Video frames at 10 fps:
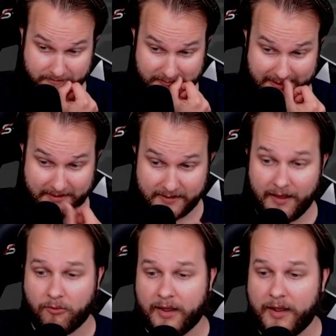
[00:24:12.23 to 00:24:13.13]
I did
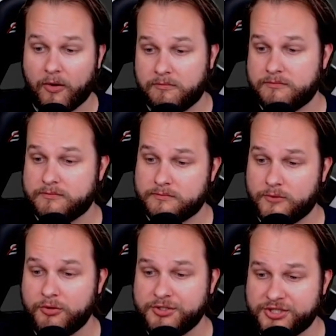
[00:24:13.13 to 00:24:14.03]
not. Wow.
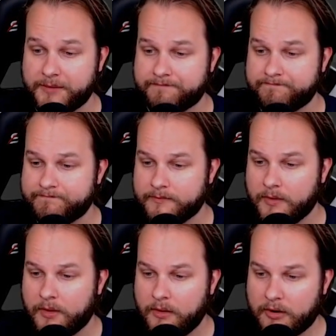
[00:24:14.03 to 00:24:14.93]
Holy shit.
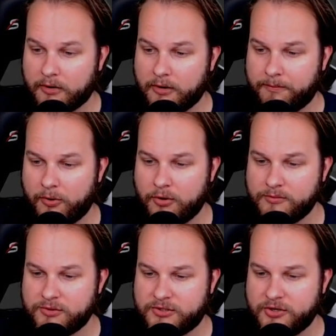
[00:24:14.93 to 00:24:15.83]
Write my
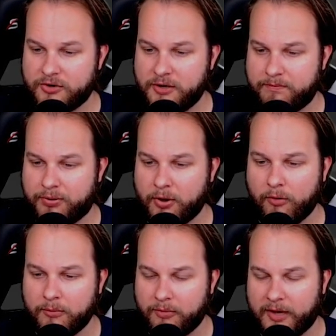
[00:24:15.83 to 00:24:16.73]
poems, you dirty
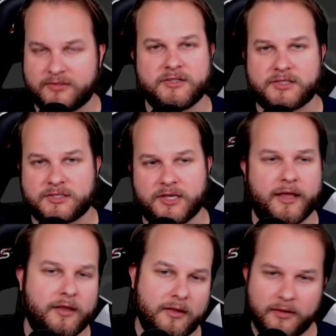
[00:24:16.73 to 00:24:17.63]
poem boy. That's what they
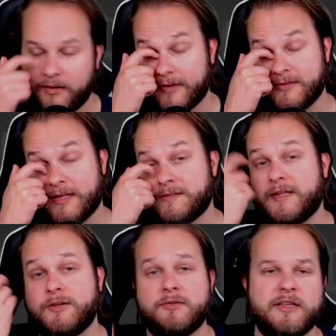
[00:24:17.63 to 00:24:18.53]
say. That's what
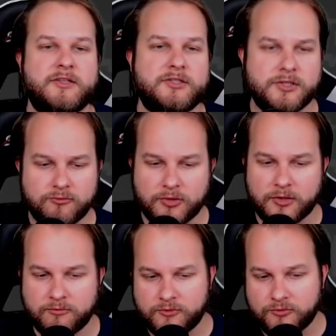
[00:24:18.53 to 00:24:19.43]
they do in the game. They
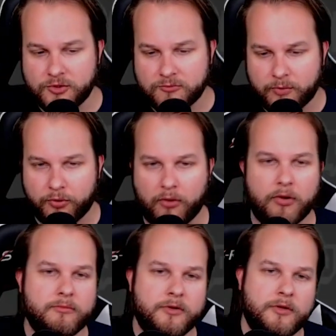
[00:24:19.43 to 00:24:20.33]
write me, read my
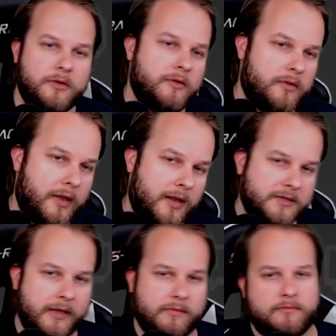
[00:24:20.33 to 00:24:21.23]
poem. And I was like,